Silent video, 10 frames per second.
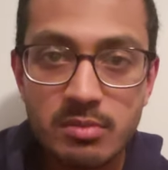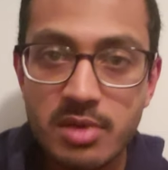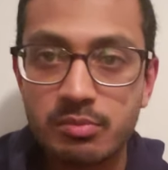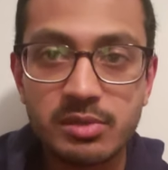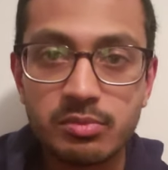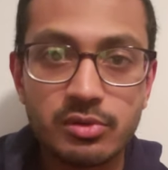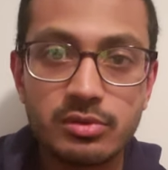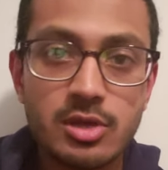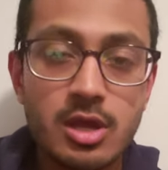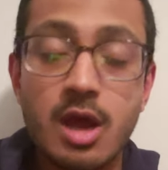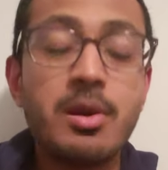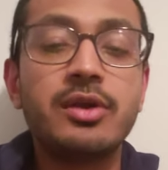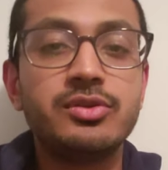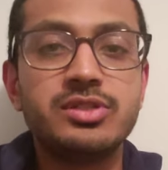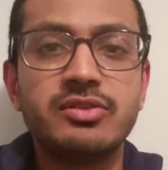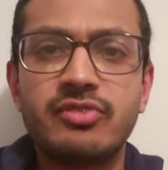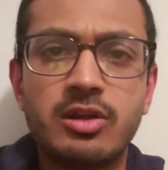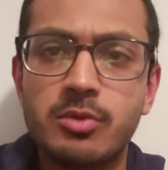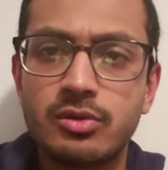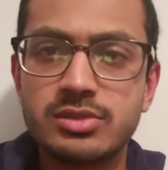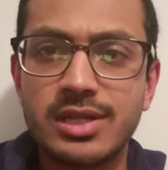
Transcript: about people, about using pheromones.